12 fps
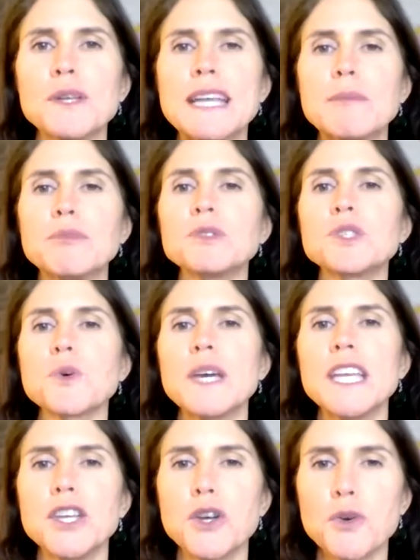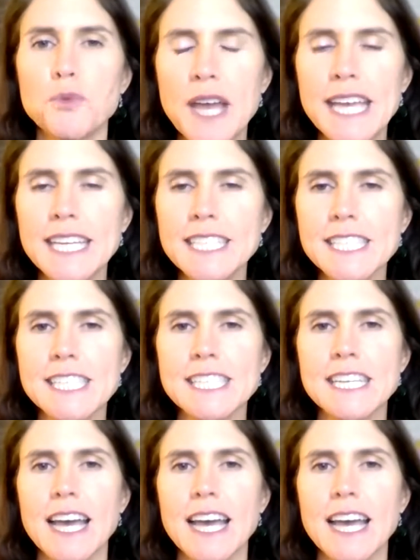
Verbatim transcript: d'Abruzzo in your range.